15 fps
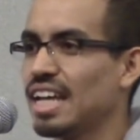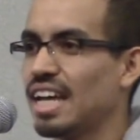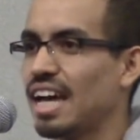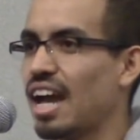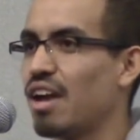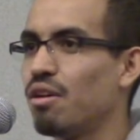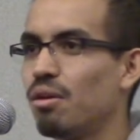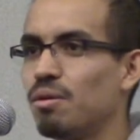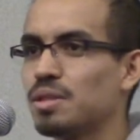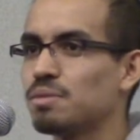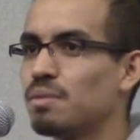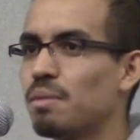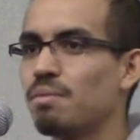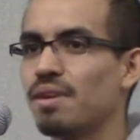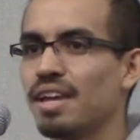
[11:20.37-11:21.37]
I always
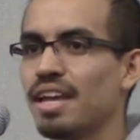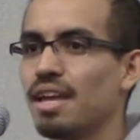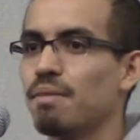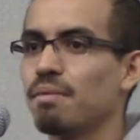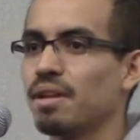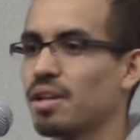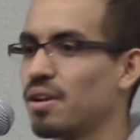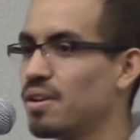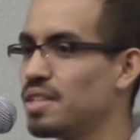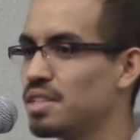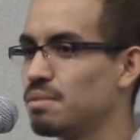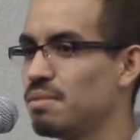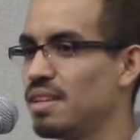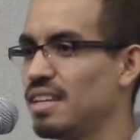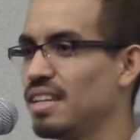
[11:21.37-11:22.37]
remember him
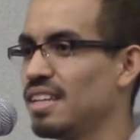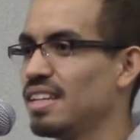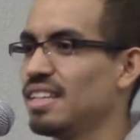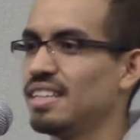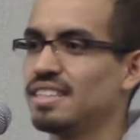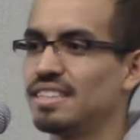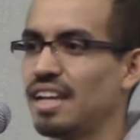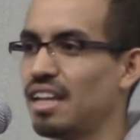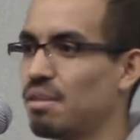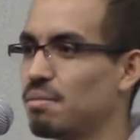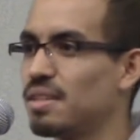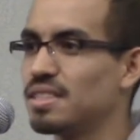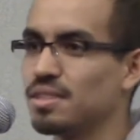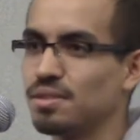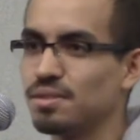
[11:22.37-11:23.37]
encouraging me, telling
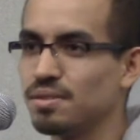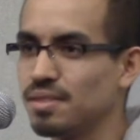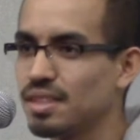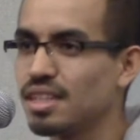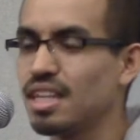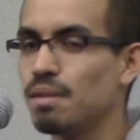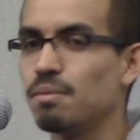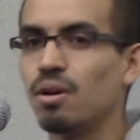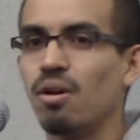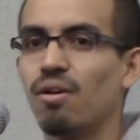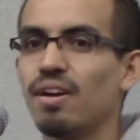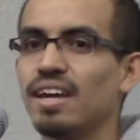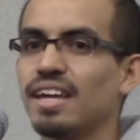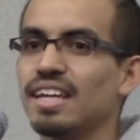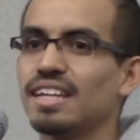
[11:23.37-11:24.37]
me to keep
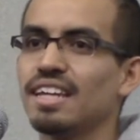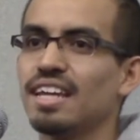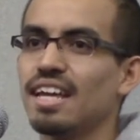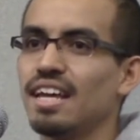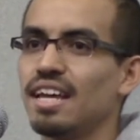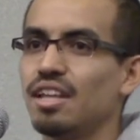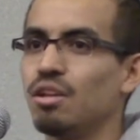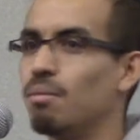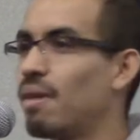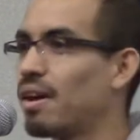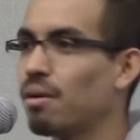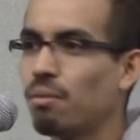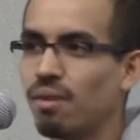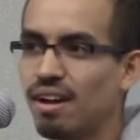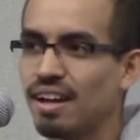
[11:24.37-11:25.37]
going, no
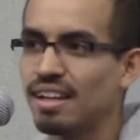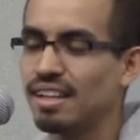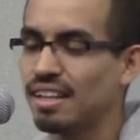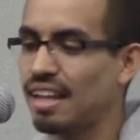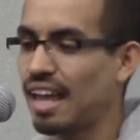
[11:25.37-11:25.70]
matter what.